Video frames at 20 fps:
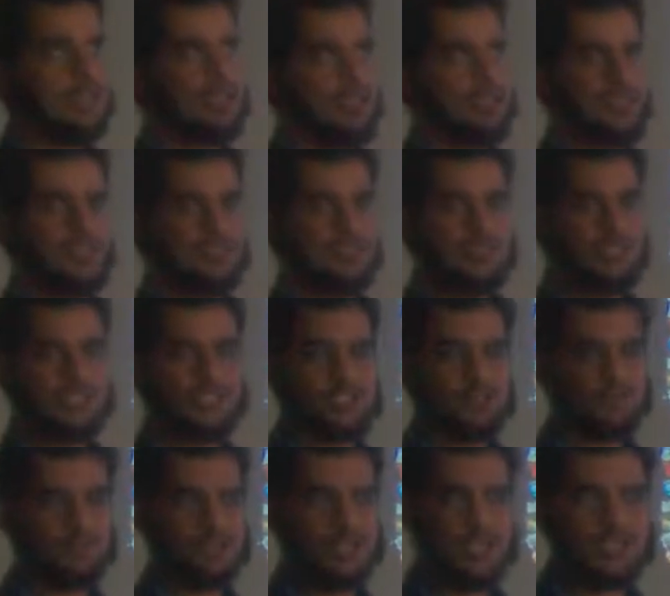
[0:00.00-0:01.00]
smudged
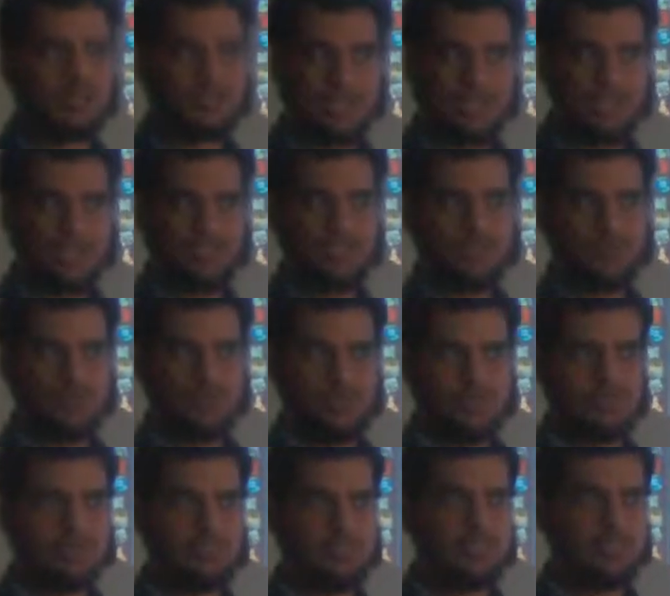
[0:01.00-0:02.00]
potatoes, like this one.
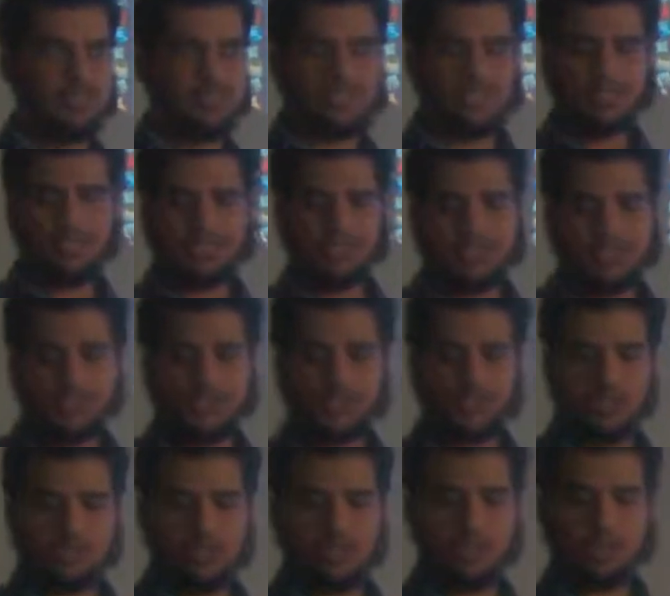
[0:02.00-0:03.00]
It's
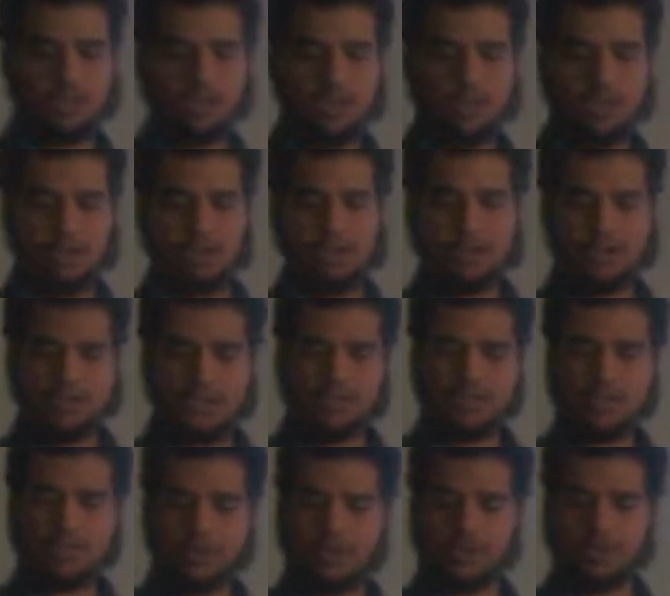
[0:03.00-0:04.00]

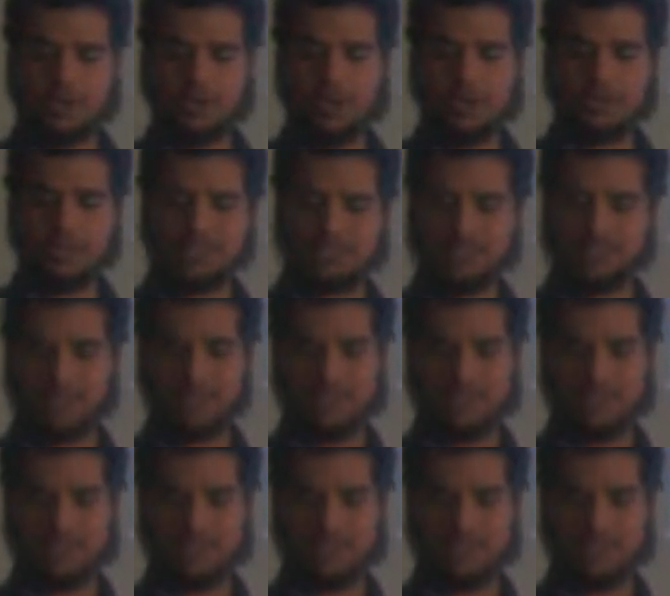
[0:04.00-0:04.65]
grind or ground.